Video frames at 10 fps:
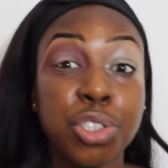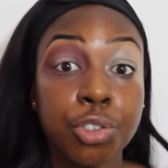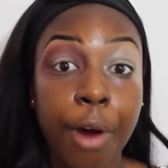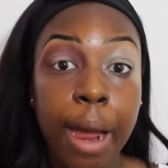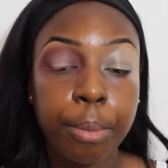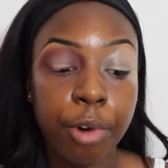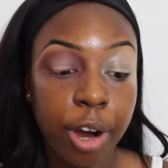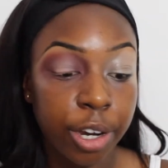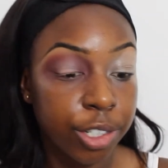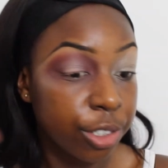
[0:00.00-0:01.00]
dry
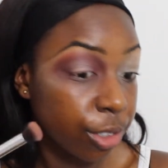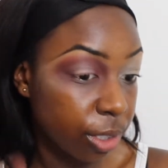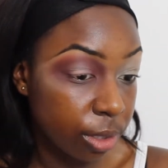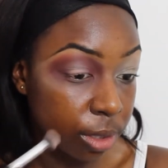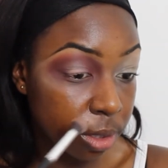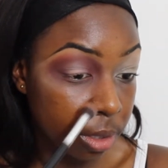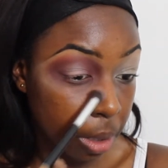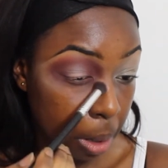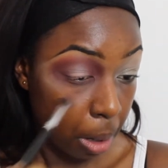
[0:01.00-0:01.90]
brush and just